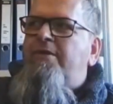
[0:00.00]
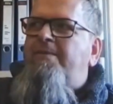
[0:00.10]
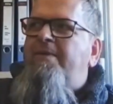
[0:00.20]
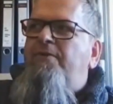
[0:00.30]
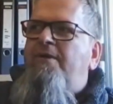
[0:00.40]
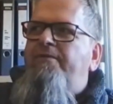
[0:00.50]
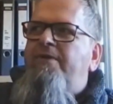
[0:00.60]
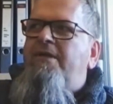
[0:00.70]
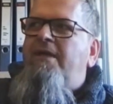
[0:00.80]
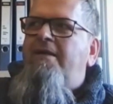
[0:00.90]
example, if you have a
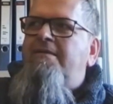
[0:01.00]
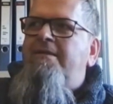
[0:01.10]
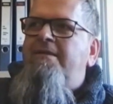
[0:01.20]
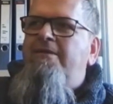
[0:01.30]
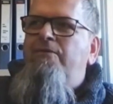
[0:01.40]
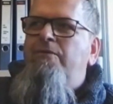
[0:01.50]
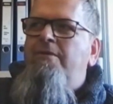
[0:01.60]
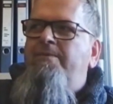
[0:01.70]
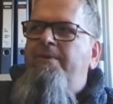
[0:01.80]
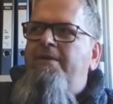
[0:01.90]
nicely
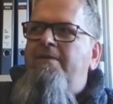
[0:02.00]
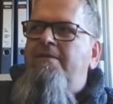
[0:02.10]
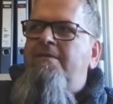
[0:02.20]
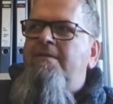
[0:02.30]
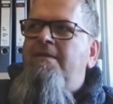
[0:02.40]
newly built